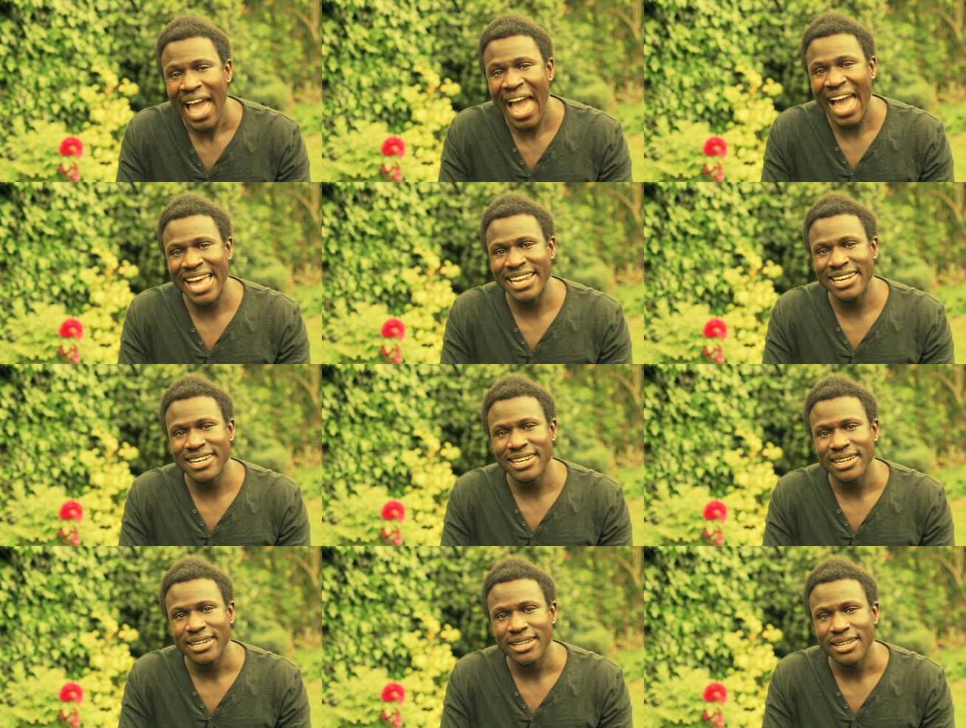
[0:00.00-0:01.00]
And
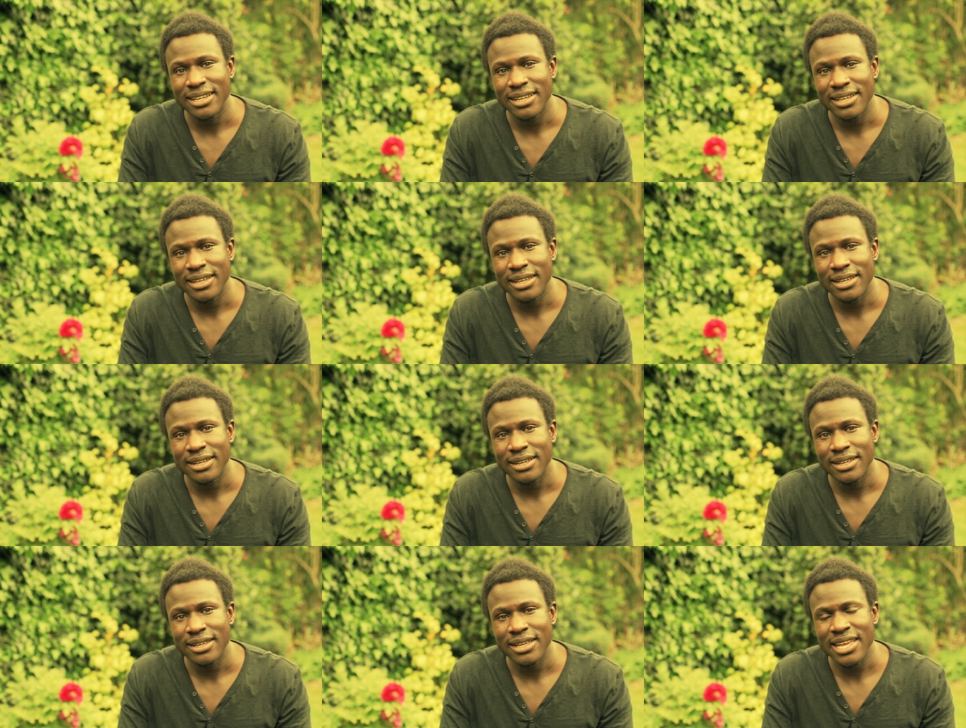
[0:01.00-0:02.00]

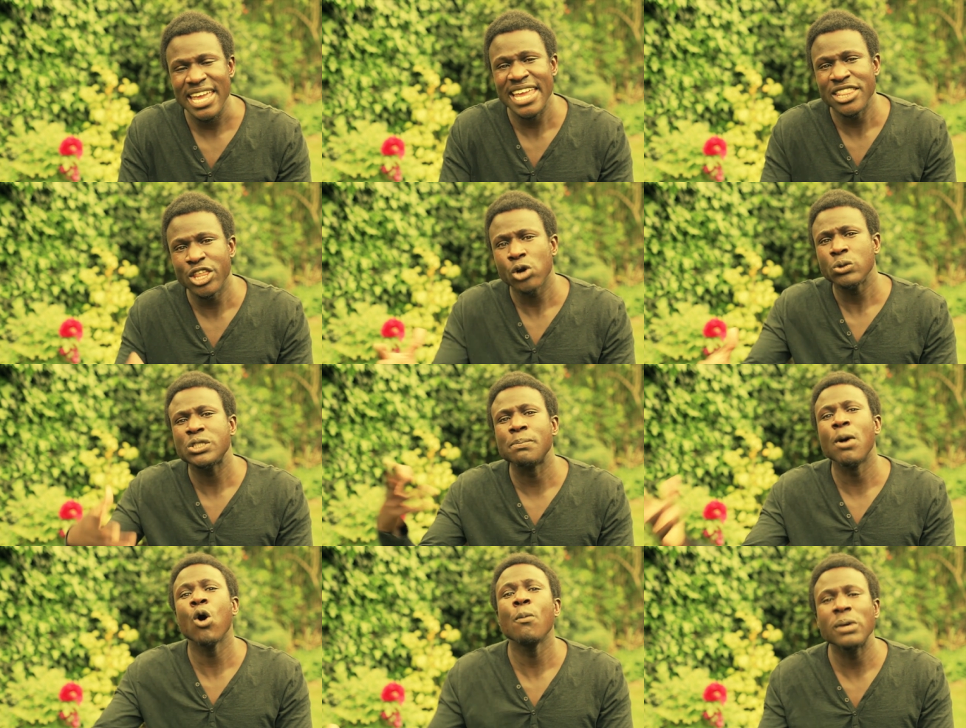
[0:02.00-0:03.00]
in those
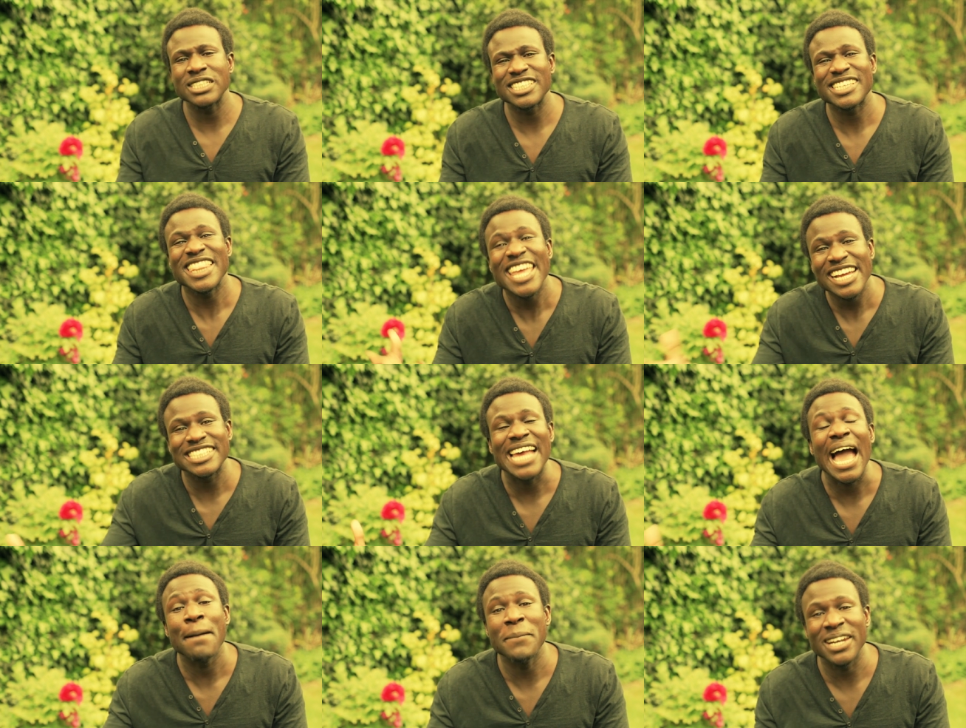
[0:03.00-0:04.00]
moments, things
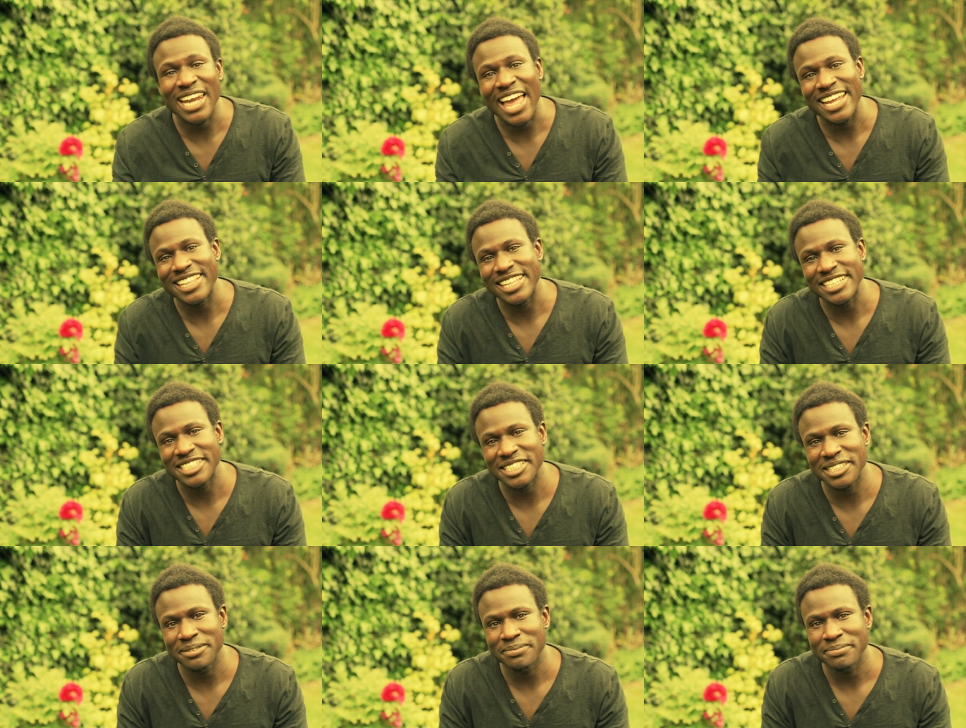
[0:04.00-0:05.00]
happen like
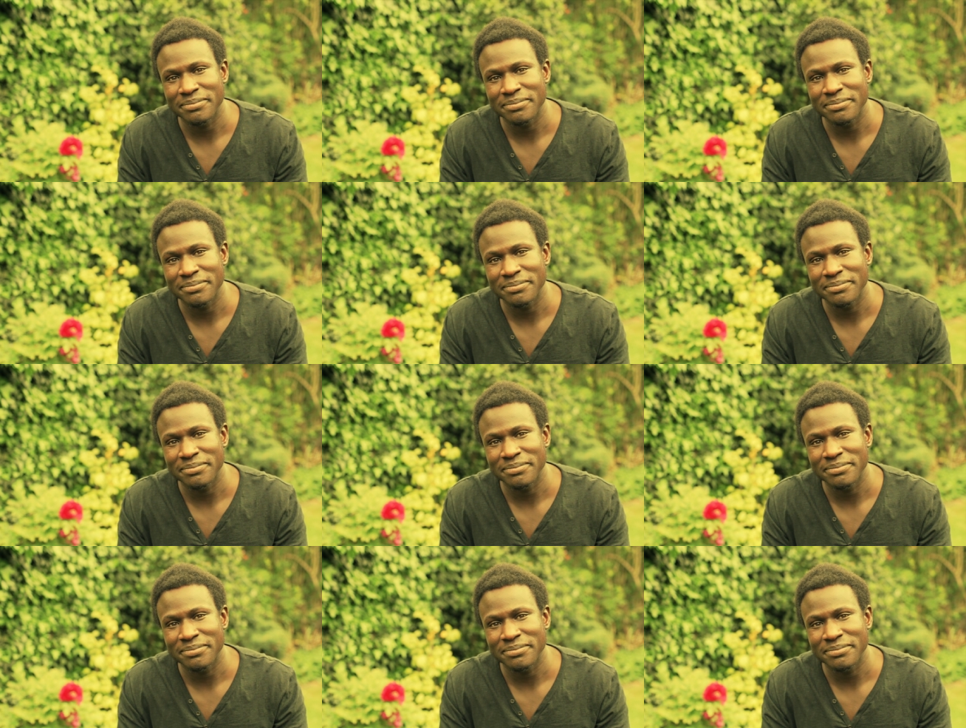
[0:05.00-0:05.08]
this.